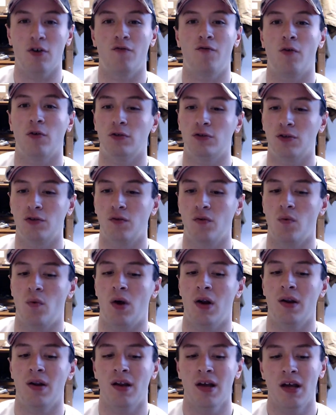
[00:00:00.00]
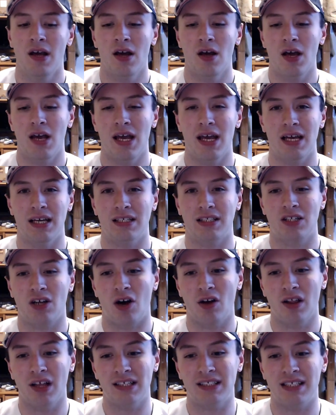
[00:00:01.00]
4-2-3-1, is
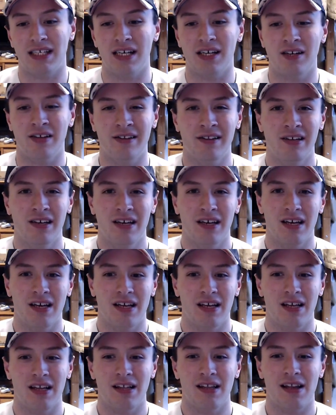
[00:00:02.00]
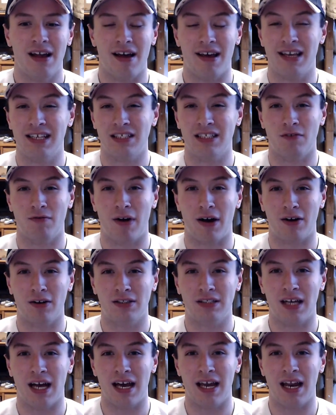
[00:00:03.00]
Carlos Heel. Now, he's our
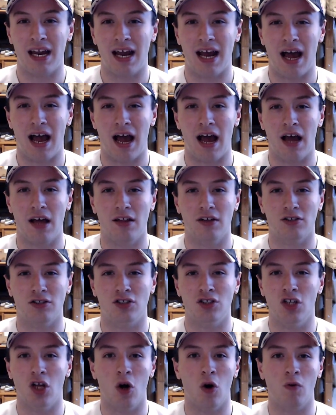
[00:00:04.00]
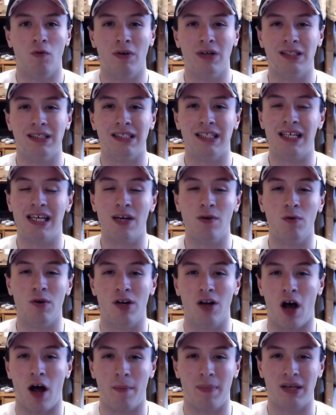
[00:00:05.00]
record signing. There's no reason he
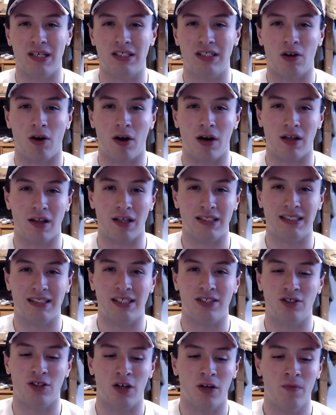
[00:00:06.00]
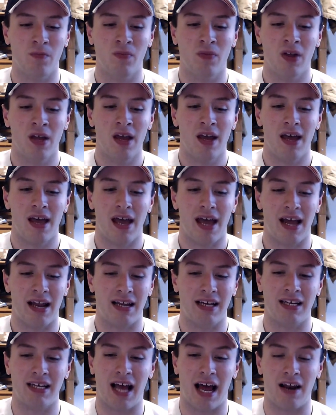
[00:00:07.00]
would not be starting unless he's injured. And
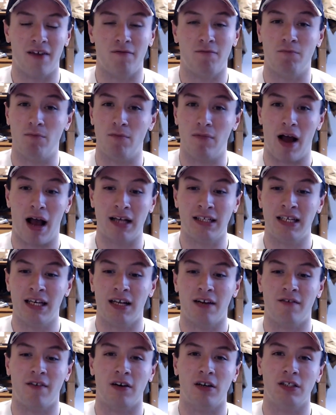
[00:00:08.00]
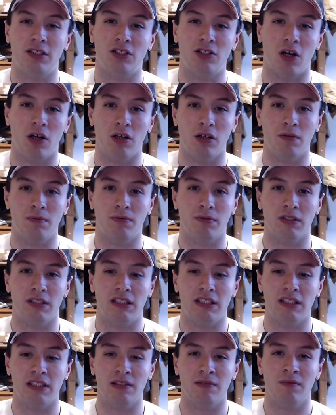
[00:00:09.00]
he had I think he had a very solid
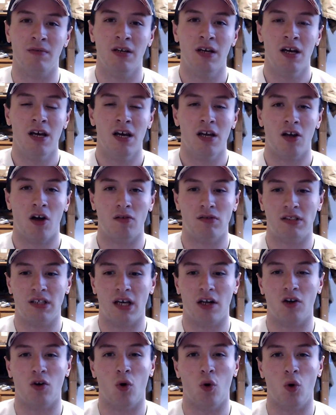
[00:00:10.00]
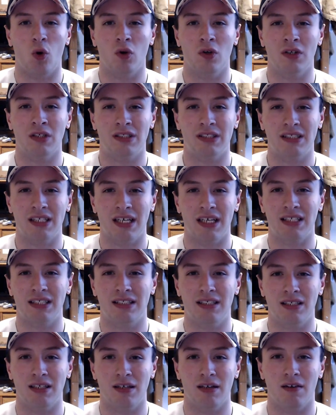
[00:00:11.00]
preseason. Obviously got a goal and
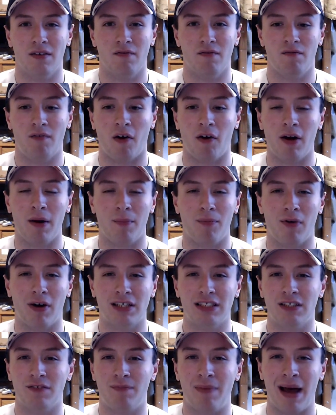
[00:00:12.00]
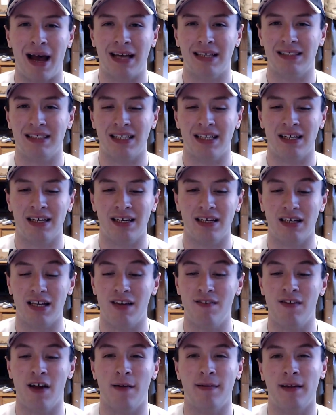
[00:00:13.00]
assist, very impressive passing,
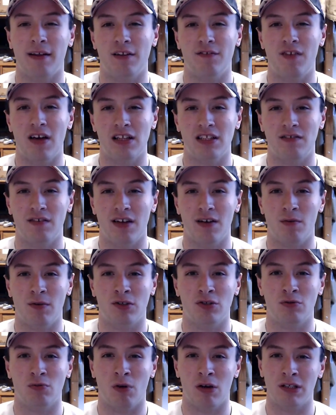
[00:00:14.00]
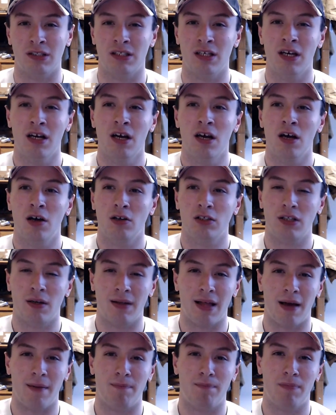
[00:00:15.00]
even helped out defensively, which was
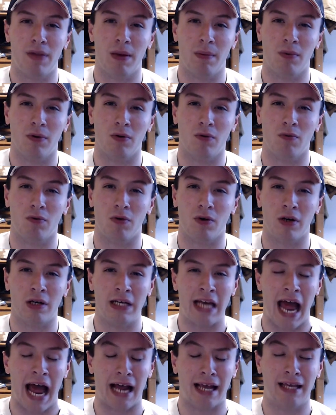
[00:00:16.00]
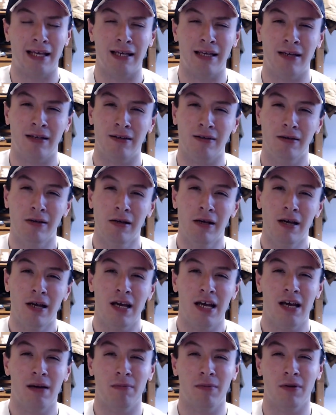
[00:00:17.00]
something that people were knocking
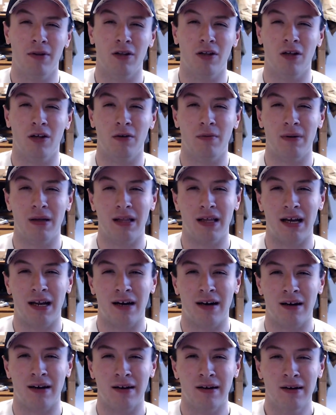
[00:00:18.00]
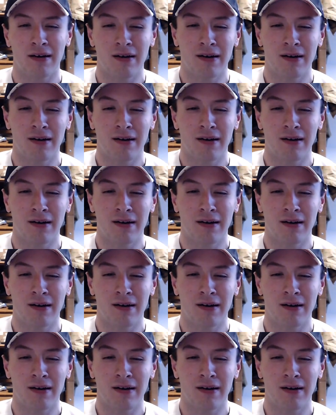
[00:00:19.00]
him a little bit later.